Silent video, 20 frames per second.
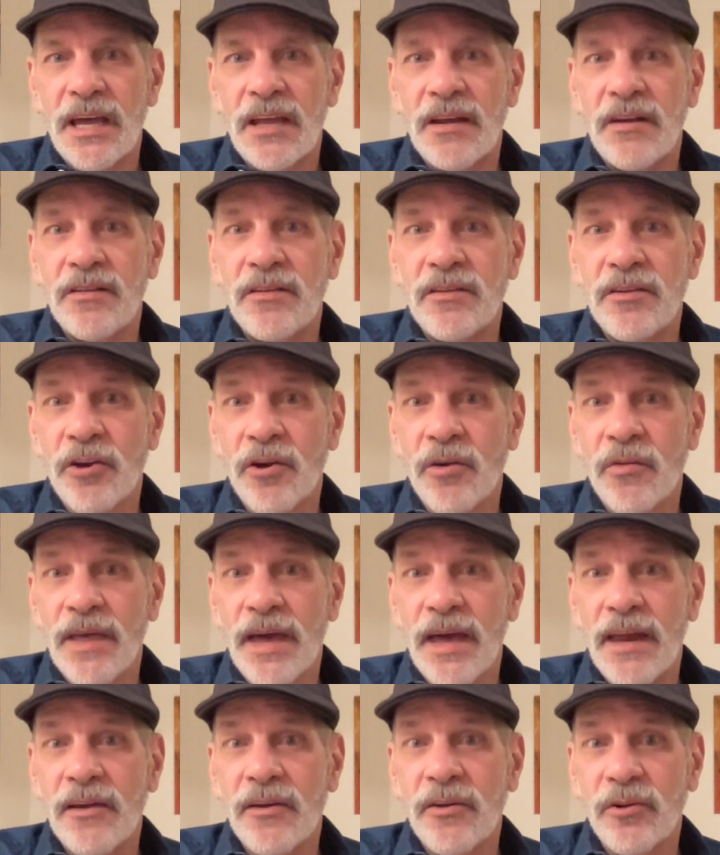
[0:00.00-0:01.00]
And, you know,
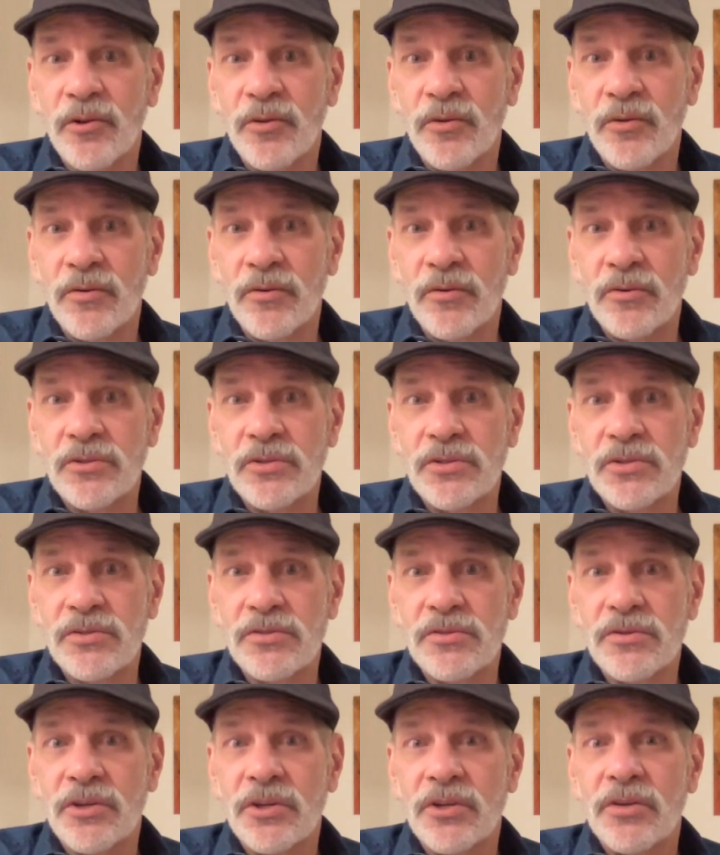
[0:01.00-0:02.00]
that
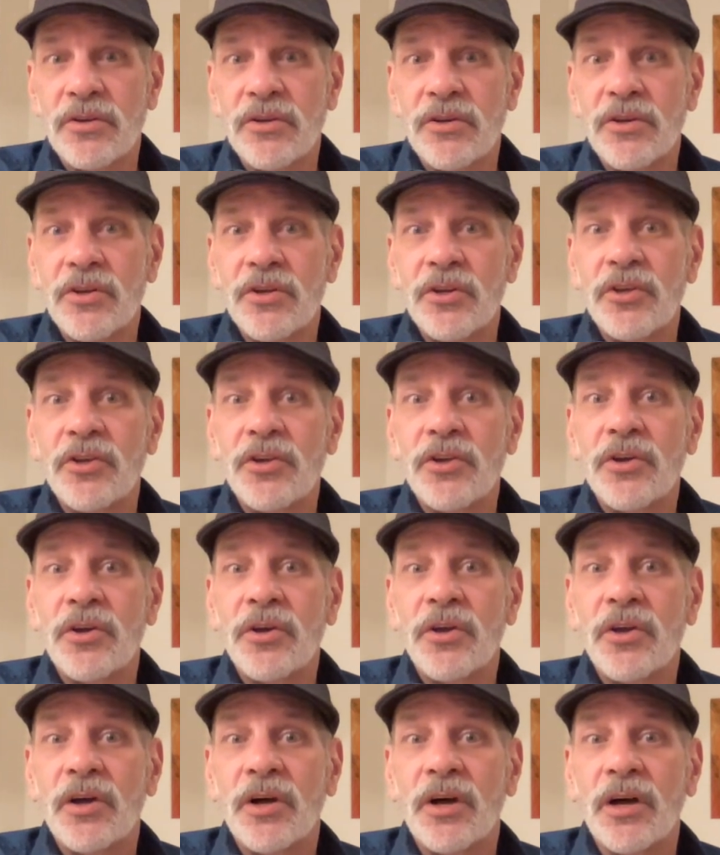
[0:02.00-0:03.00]
includes,
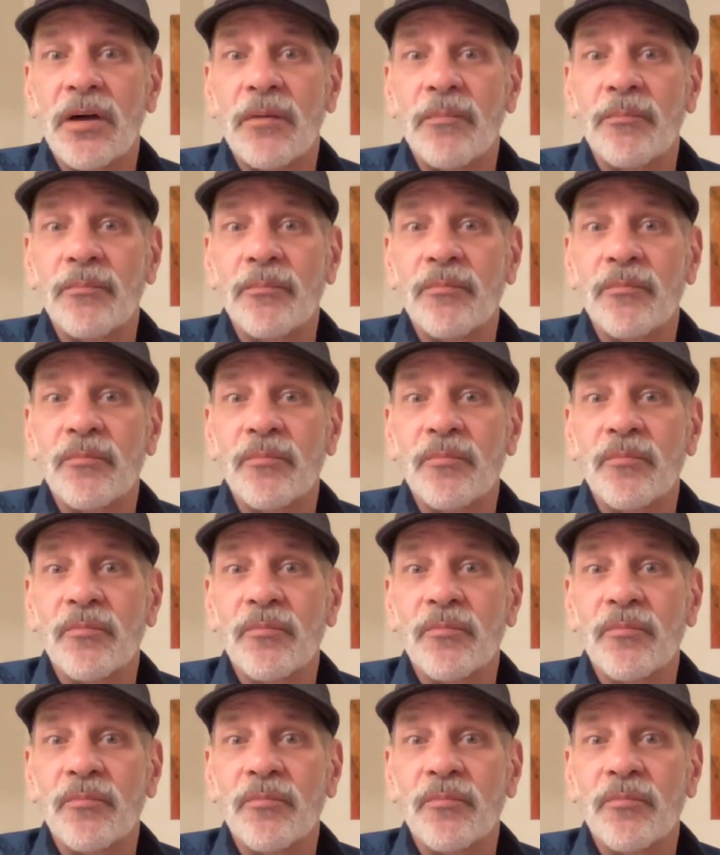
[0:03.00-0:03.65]
um,